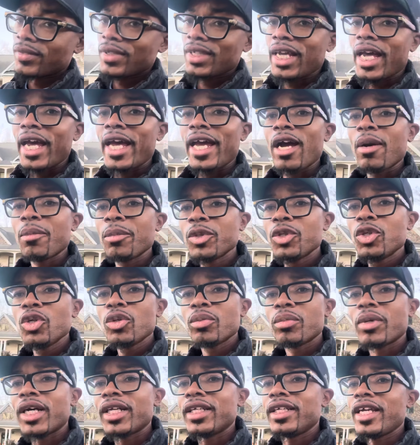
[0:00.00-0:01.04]
hey, I'm going to do
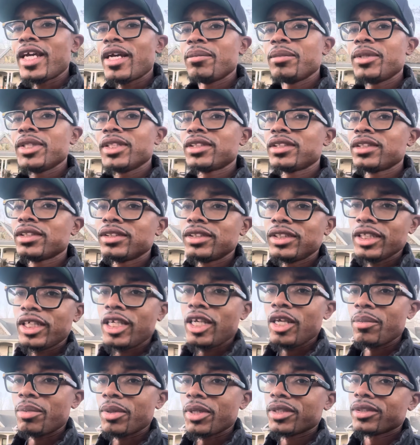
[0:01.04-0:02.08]
my damnedest to
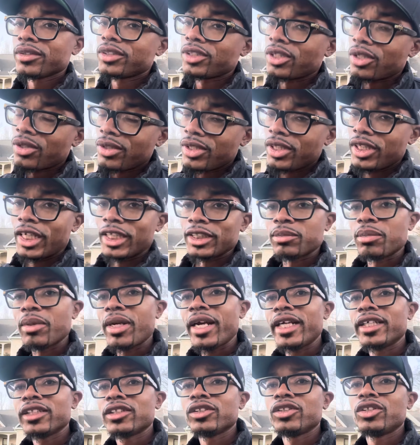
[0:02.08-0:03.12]
keep it. So that's my
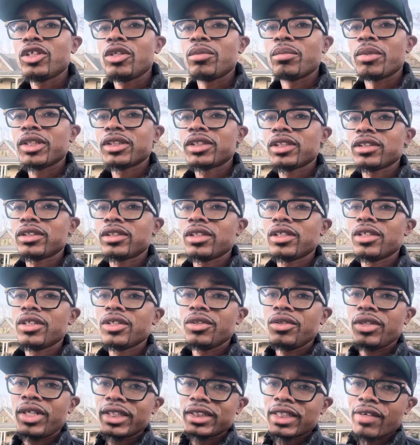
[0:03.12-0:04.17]
answer to you, my sister.
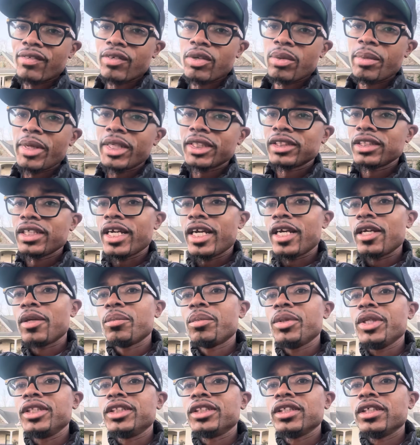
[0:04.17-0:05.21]
You guys have an amazing day.
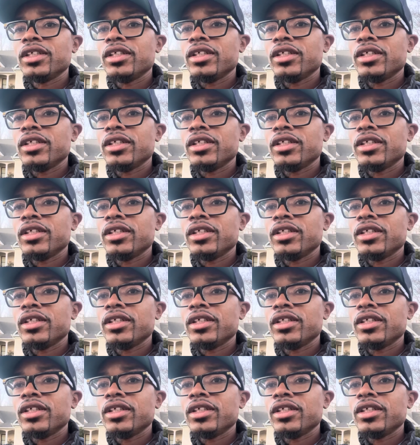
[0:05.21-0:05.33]
Peace.